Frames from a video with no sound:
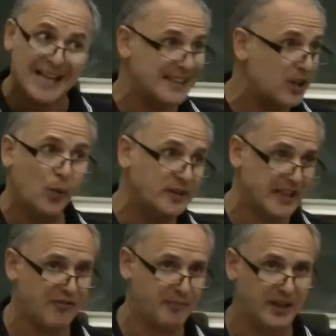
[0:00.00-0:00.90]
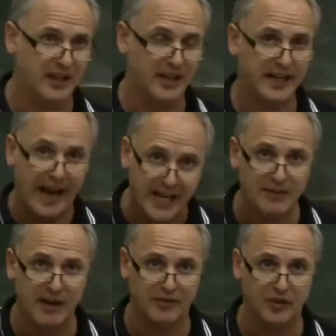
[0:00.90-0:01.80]
as they always have been in
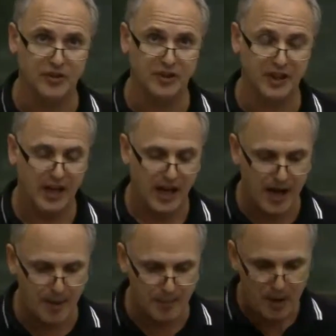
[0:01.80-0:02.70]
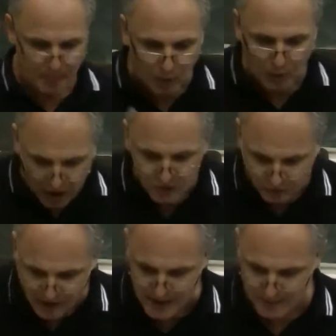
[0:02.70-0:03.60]
any revolution, um, but
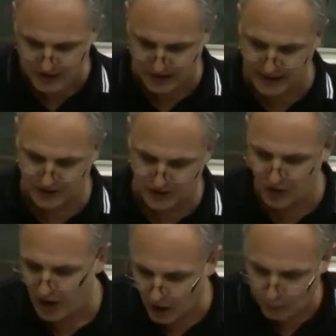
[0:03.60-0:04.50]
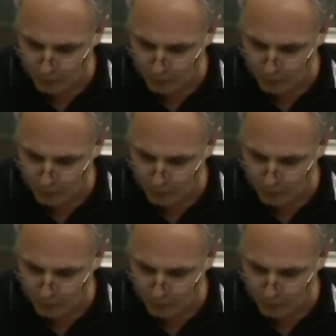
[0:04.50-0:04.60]
very much linked to a